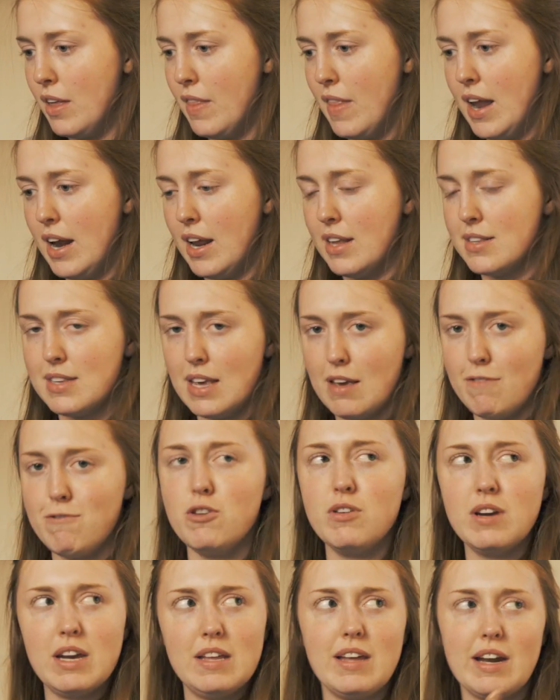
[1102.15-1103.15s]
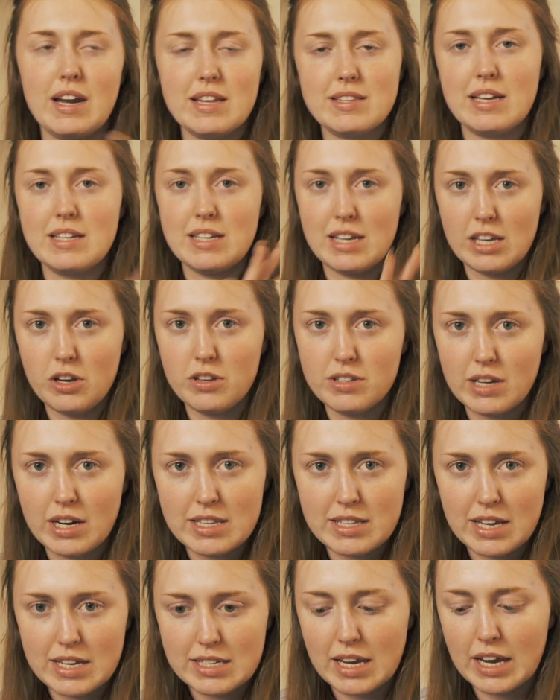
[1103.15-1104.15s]
and then it's, if you need anaesthetic, use
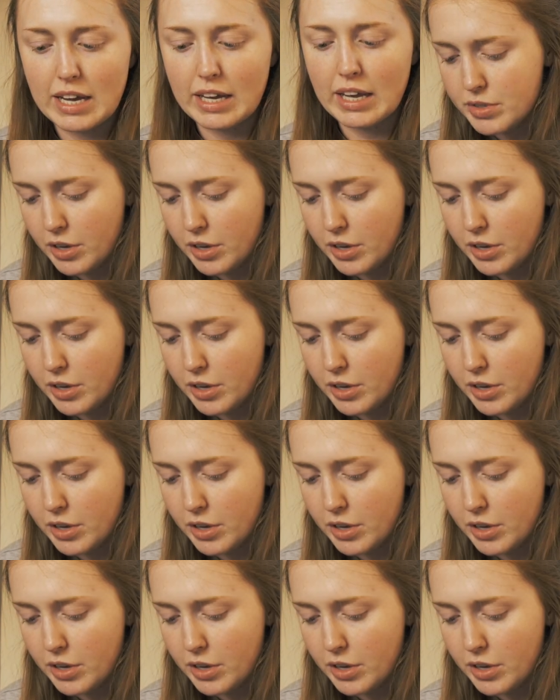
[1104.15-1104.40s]
anaesthetic.